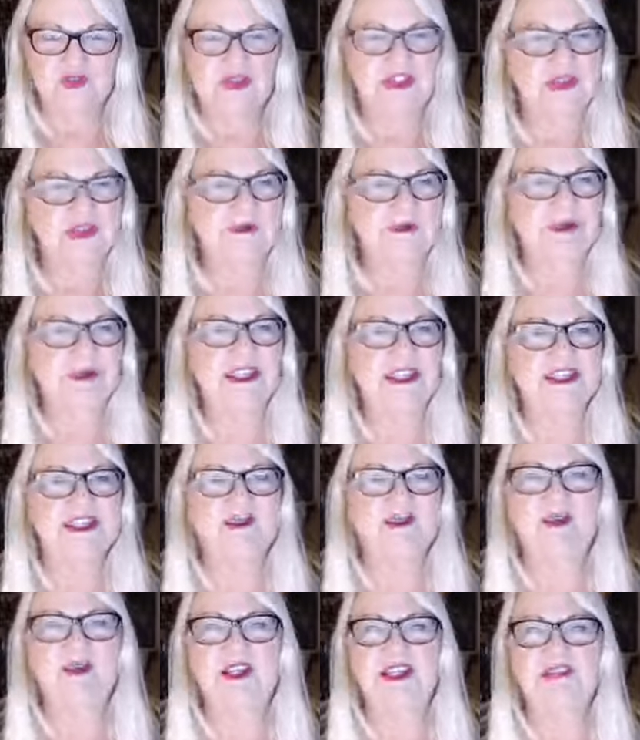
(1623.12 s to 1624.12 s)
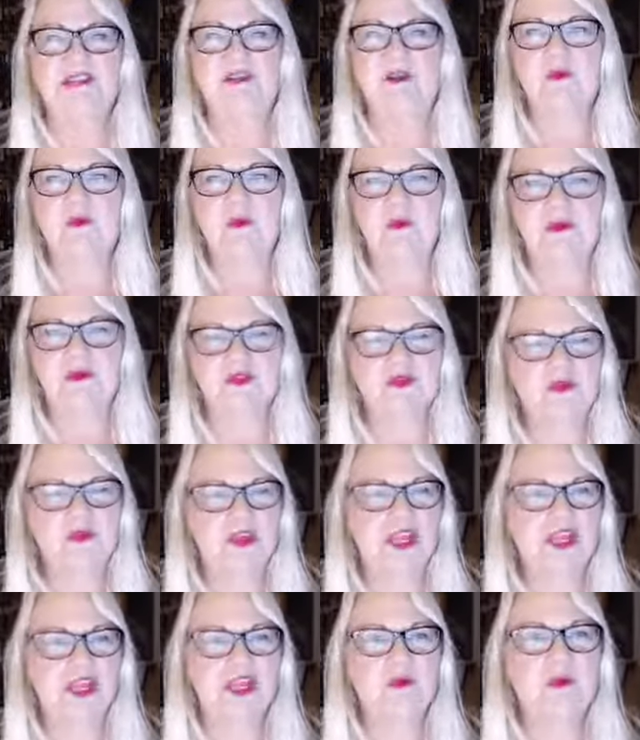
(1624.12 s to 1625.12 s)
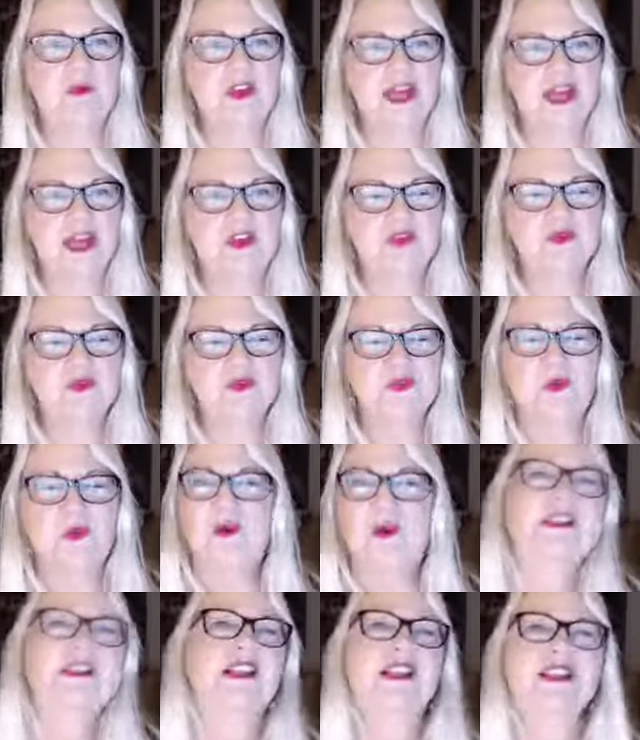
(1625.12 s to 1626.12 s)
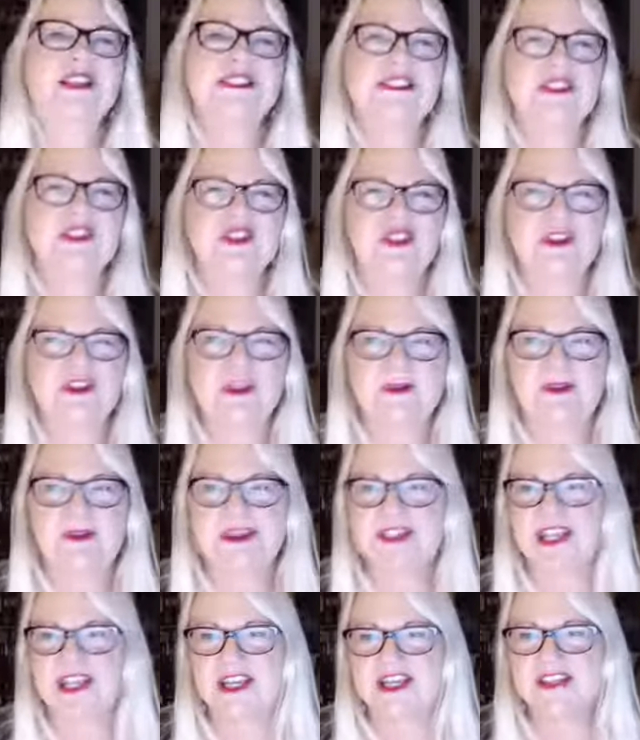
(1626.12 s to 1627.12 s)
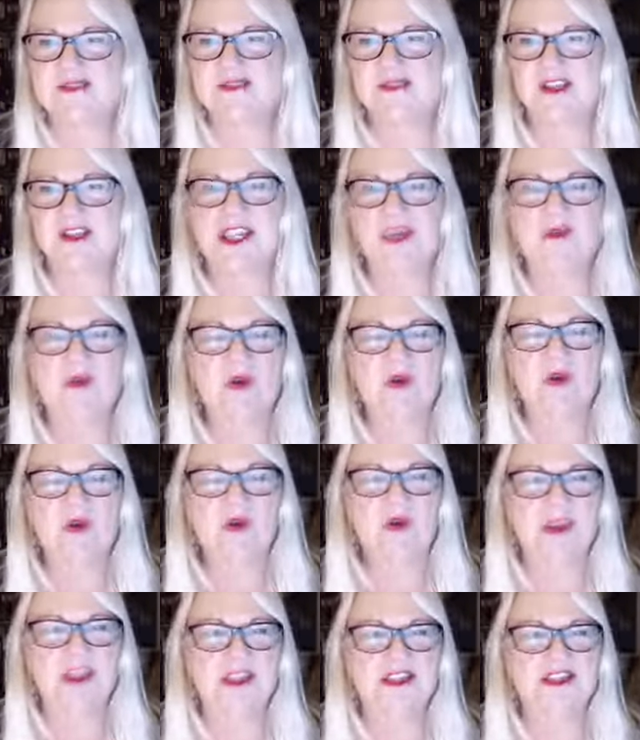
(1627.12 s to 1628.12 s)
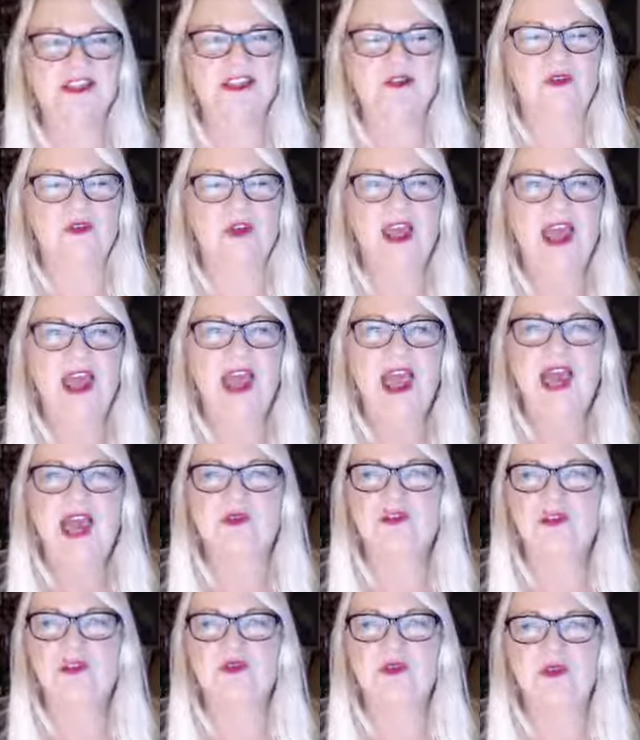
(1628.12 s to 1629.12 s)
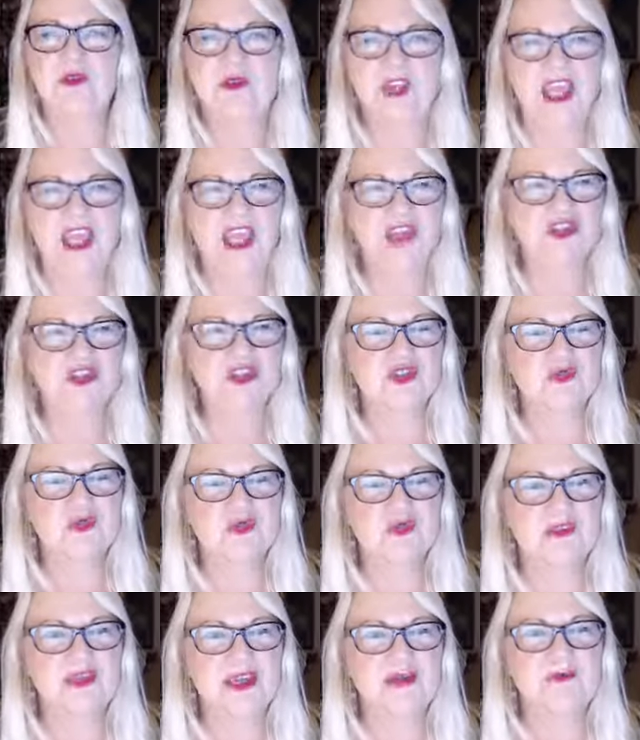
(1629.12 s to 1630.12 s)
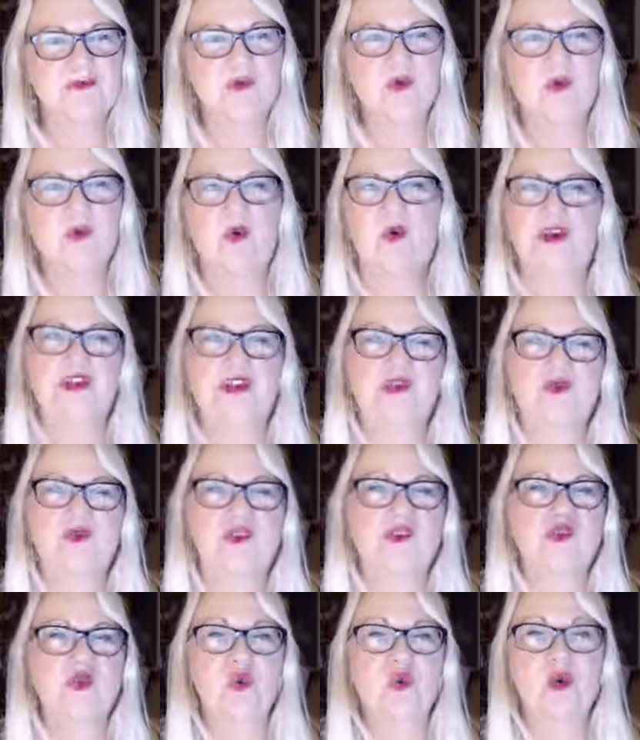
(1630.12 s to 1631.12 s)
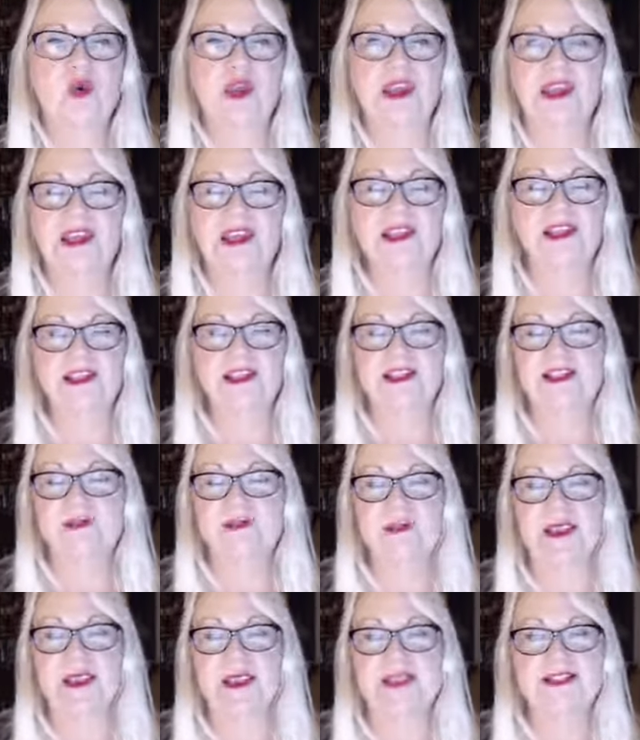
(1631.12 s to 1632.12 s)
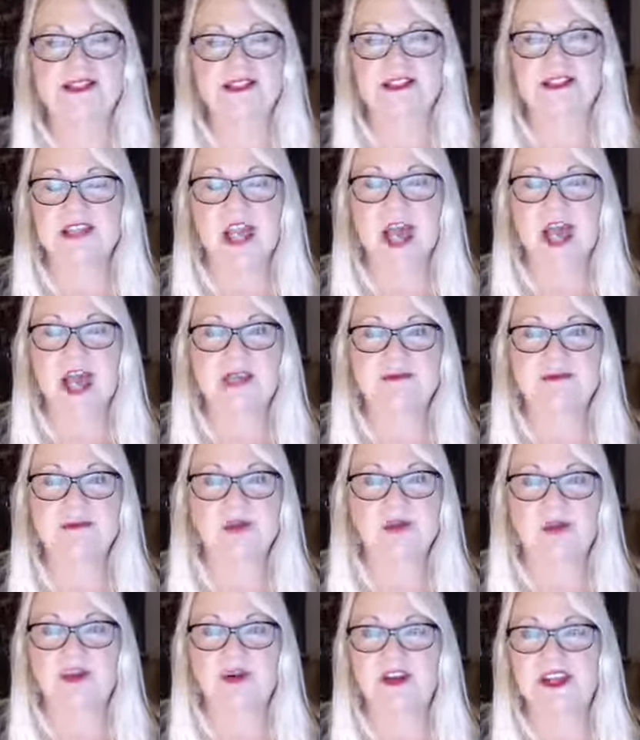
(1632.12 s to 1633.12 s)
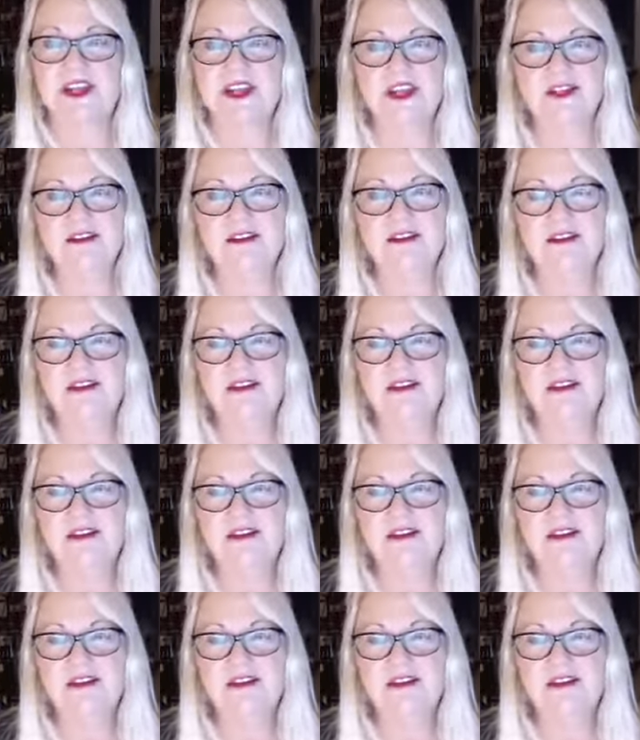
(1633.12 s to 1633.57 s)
them any differently than we would treat anyone else. We're going to listen to them attentively. We're going to have communications with them. We're going to enjoy the space and time that we're in.